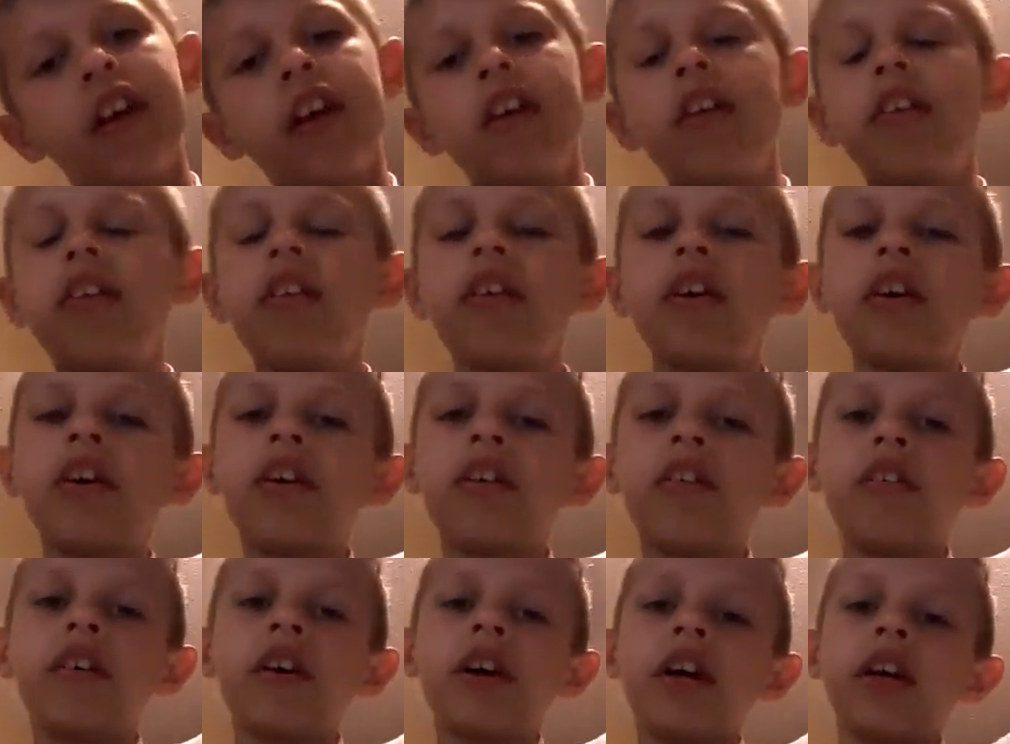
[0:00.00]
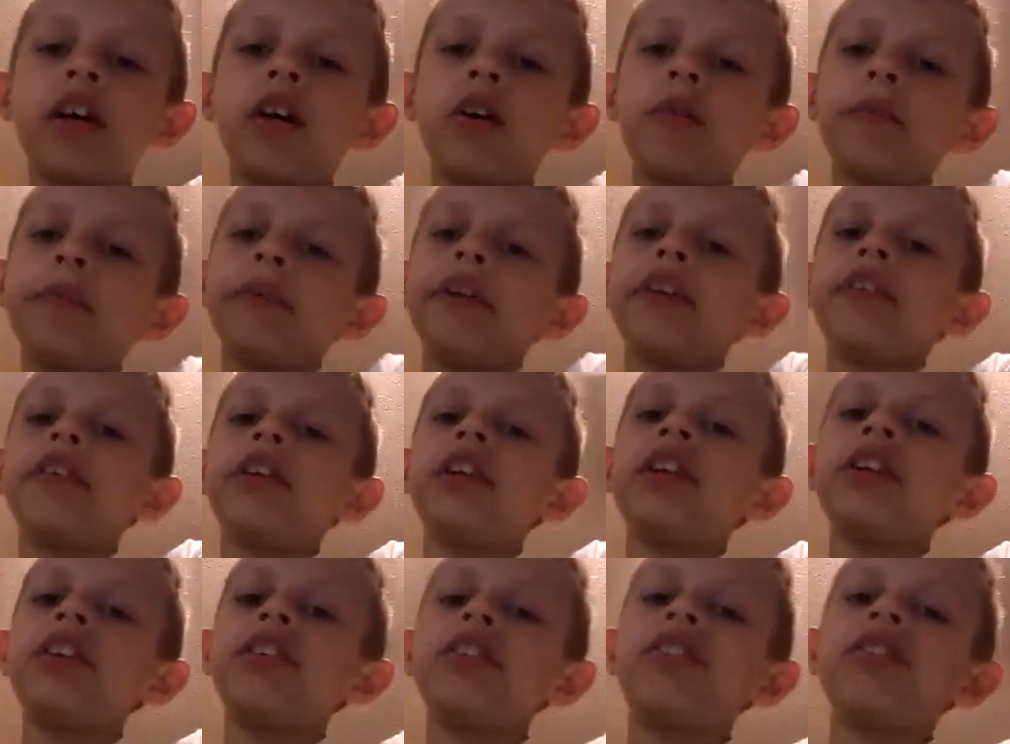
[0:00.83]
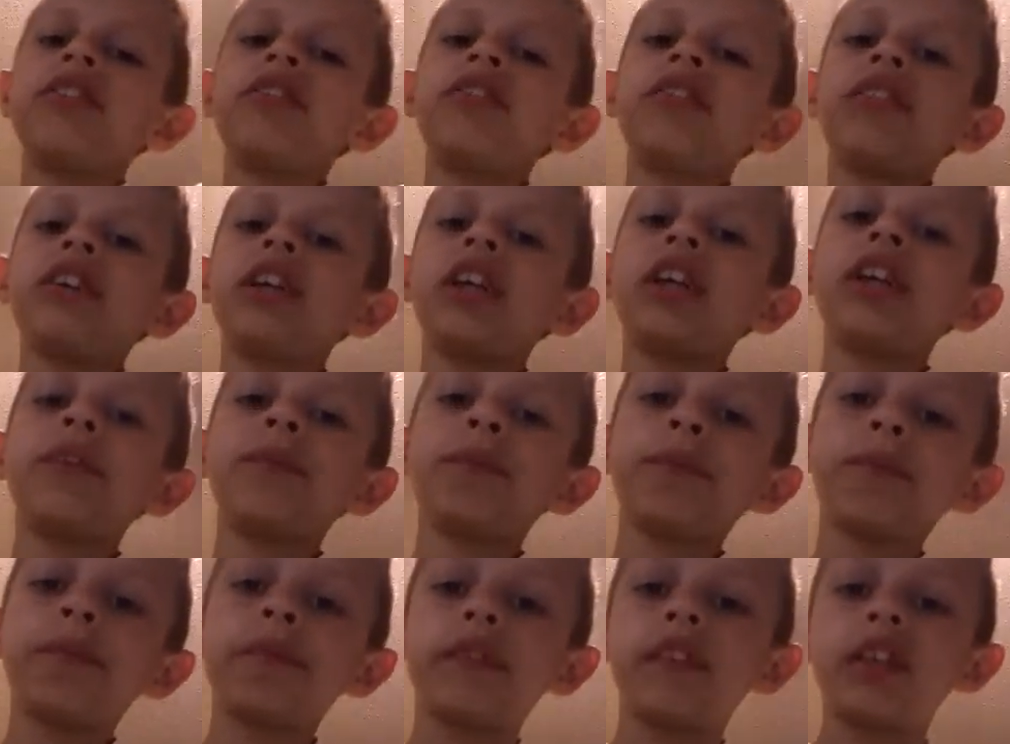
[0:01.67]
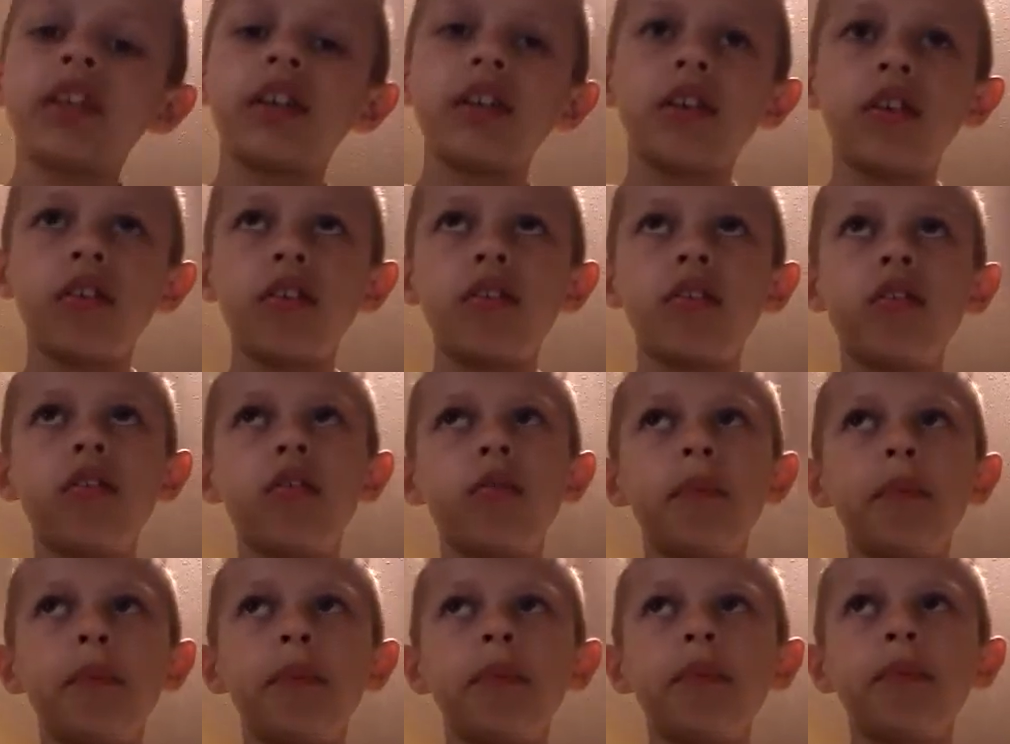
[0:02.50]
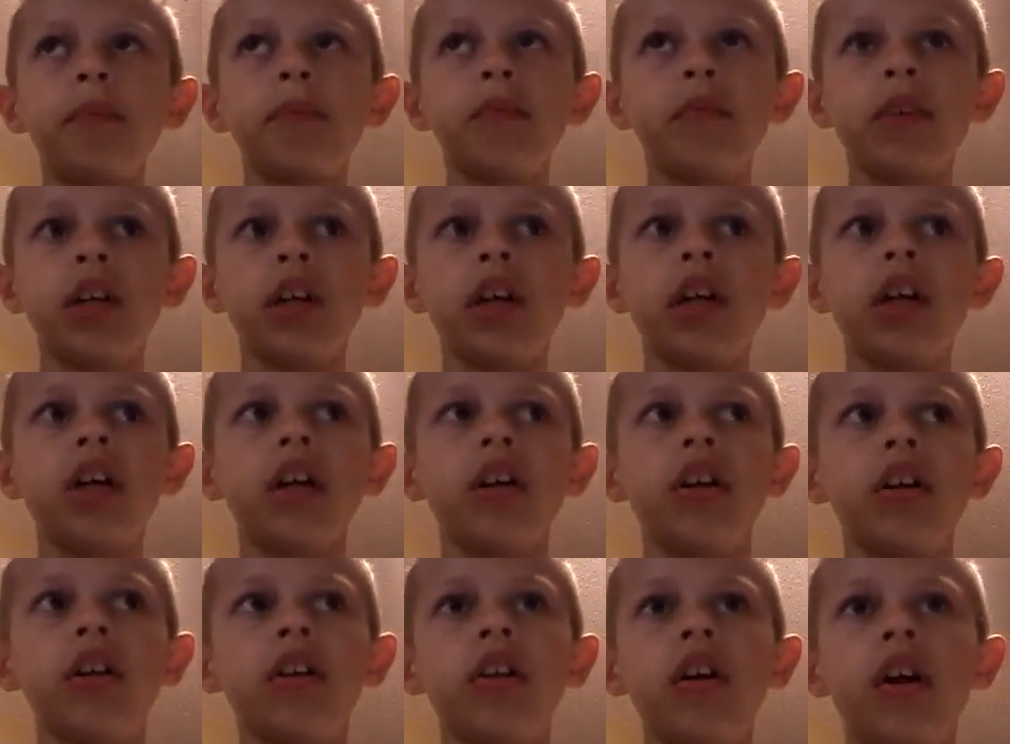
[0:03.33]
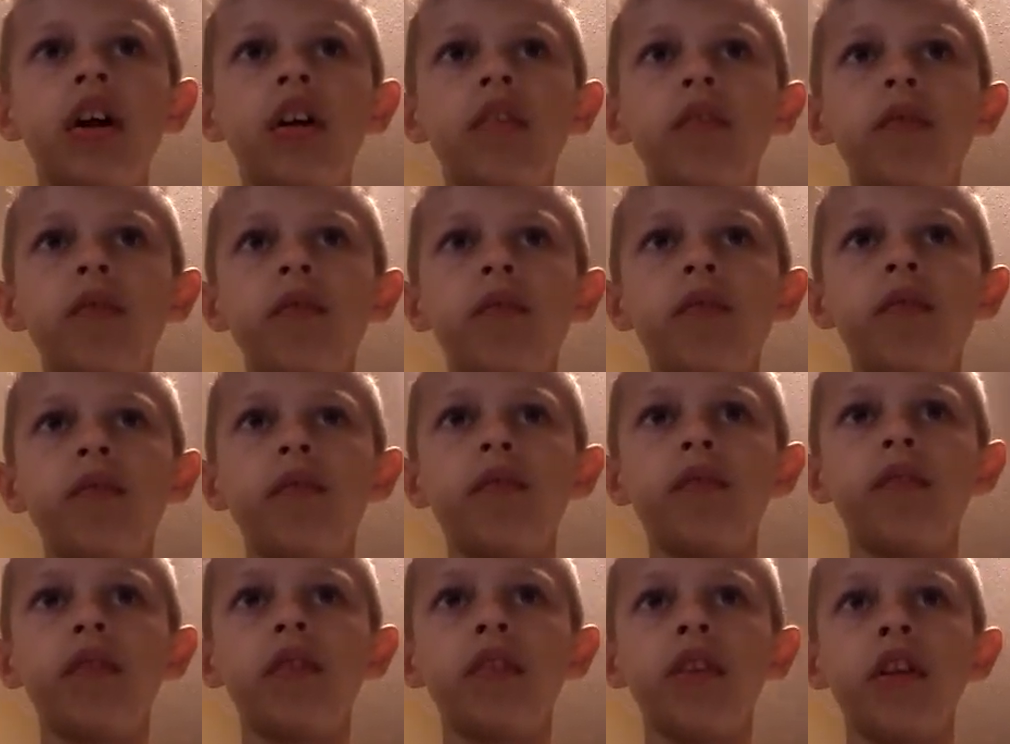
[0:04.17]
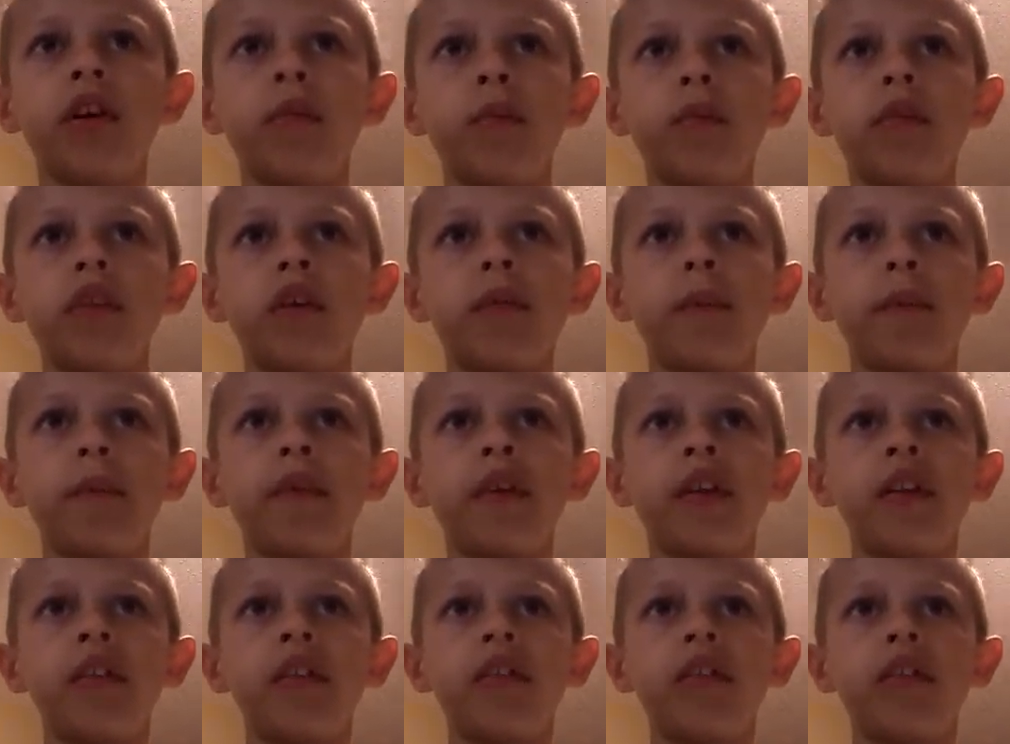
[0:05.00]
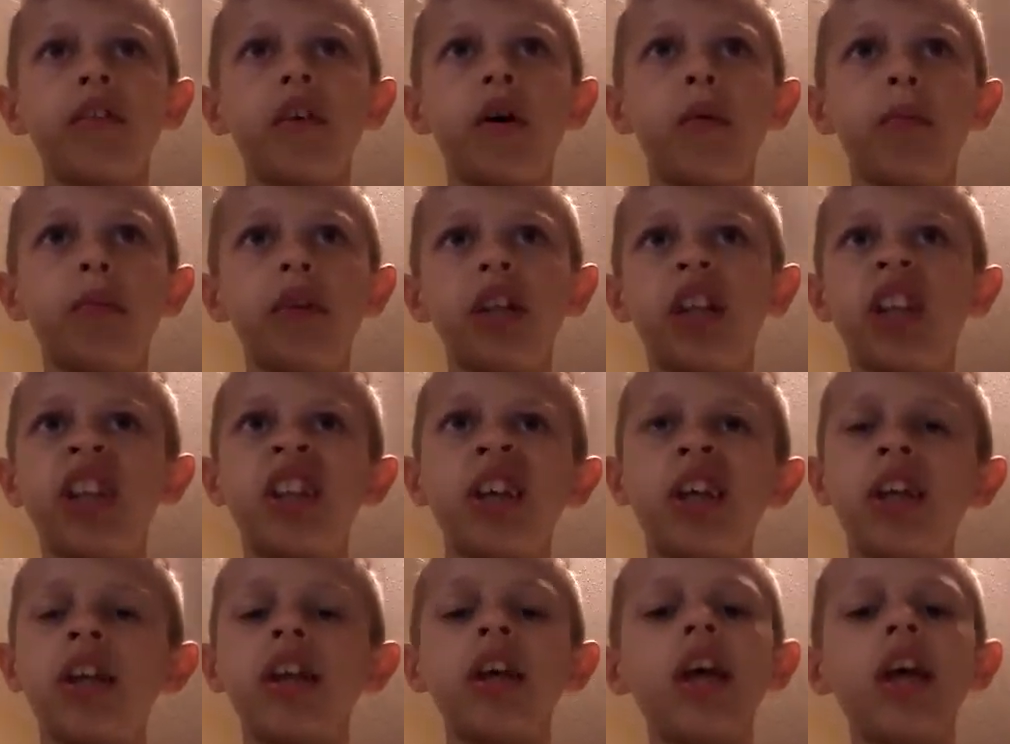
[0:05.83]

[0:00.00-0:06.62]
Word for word: So I hope you enjoy and hope that there are a lot of thumbs up and comments.